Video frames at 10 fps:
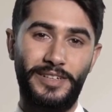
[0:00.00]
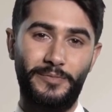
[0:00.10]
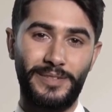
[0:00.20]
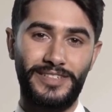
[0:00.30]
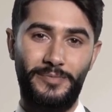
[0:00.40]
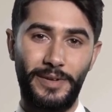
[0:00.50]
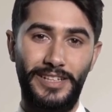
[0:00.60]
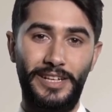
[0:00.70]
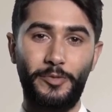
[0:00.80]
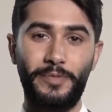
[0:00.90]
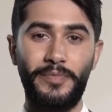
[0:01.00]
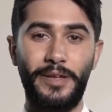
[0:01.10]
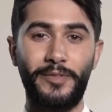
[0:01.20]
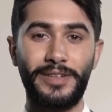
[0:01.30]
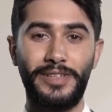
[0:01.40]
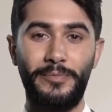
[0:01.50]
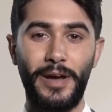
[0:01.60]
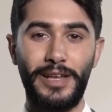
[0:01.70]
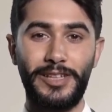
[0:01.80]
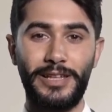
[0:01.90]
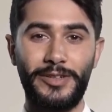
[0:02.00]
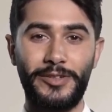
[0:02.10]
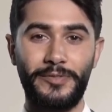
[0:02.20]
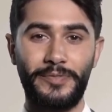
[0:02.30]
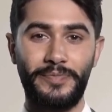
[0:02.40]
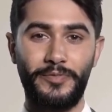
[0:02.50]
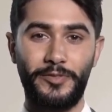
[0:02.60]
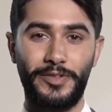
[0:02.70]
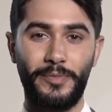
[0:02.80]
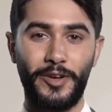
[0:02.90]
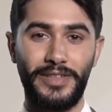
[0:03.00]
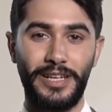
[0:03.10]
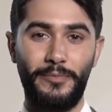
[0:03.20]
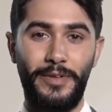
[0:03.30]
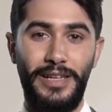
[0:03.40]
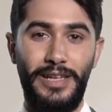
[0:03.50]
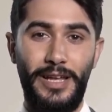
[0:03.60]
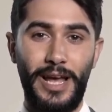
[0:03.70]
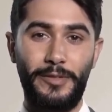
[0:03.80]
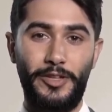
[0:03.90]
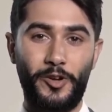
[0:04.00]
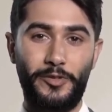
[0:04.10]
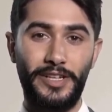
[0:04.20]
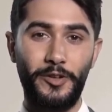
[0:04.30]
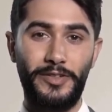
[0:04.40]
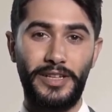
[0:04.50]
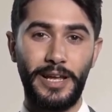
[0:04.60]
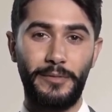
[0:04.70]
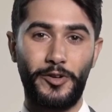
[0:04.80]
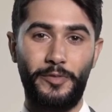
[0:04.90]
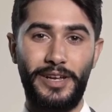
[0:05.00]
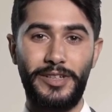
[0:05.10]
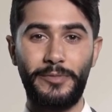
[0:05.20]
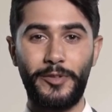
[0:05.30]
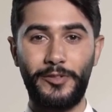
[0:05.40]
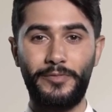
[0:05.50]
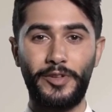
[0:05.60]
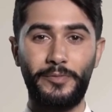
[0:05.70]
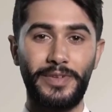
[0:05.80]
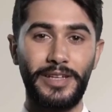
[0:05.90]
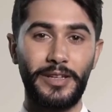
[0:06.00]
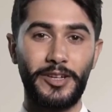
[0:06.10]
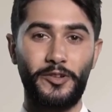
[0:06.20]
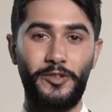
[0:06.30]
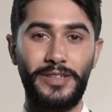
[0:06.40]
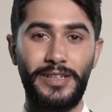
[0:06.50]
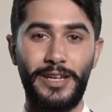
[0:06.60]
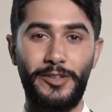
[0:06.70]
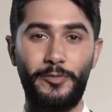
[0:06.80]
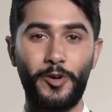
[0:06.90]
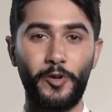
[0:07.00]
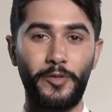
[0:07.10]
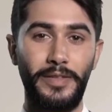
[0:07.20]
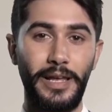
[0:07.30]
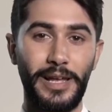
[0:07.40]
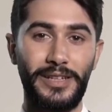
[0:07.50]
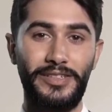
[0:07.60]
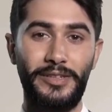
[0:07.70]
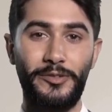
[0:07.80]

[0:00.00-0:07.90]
compatibility with various devices. From smart T Vs and gaming consoles to laptops and smartphones, you can connect them all with ease.